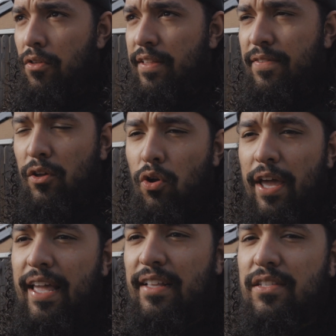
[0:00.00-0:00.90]

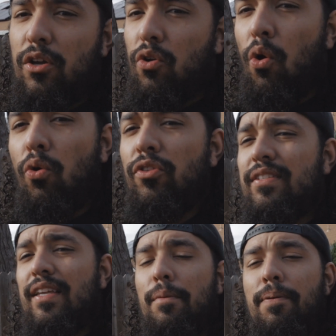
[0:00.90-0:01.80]
it gets the
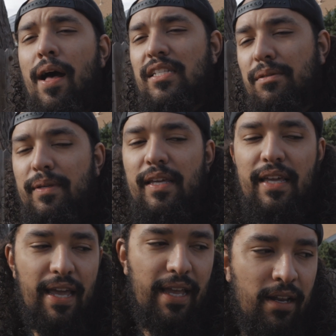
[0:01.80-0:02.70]
coldest it could possibly
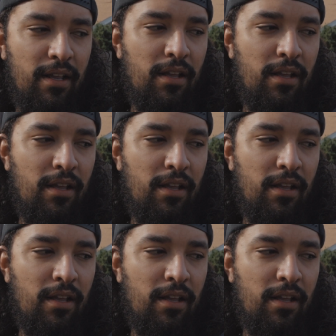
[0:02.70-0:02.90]
get